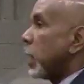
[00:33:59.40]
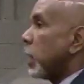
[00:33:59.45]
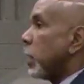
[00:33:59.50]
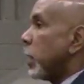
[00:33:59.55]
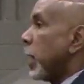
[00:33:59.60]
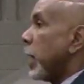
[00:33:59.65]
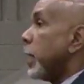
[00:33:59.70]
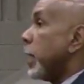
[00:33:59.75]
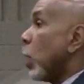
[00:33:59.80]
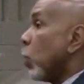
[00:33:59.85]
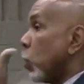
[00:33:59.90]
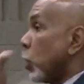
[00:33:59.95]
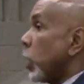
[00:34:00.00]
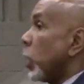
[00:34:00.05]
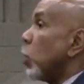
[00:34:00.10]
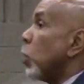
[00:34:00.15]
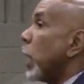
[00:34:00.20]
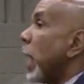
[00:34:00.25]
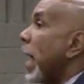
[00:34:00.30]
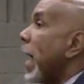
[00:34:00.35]
it there. Now, what they're
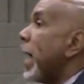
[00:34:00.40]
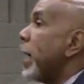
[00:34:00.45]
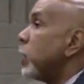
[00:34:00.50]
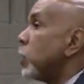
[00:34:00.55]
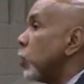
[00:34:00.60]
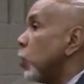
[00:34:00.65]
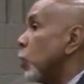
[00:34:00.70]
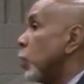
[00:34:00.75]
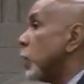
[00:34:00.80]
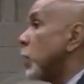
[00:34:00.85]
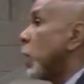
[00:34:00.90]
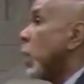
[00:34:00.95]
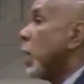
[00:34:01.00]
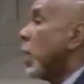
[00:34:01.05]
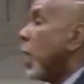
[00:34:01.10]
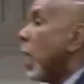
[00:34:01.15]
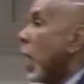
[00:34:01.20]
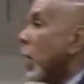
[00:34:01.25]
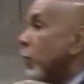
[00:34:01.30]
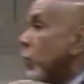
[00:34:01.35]
going to ask you is,
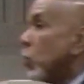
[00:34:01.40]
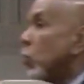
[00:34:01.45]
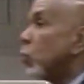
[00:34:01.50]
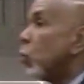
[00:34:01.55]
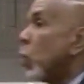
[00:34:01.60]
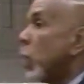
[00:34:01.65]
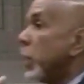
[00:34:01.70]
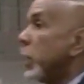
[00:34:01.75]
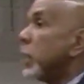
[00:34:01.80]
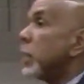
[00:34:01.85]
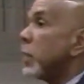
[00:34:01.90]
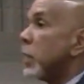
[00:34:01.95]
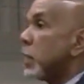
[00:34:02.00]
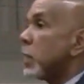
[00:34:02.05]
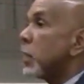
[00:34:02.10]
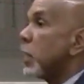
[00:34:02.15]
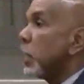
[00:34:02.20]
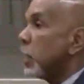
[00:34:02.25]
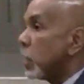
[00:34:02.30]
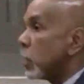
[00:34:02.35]
have you witnessed and
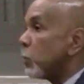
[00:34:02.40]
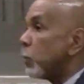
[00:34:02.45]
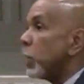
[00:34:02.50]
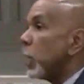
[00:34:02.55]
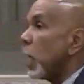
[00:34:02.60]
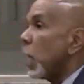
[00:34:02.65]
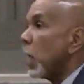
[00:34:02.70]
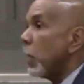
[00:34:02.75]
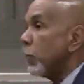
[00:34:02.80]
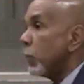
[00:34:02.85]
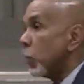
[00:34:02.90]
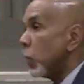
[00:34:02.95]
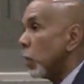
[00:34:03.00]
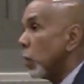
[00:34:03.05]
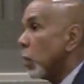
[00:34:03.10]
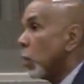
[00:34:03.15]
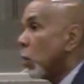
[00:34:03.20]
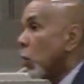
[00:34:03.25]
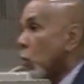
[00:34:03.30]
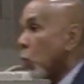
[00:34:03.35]
seen this behavior,
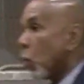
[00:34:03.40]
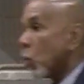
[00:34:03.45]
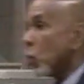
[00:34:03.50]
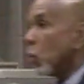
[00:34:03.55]
quote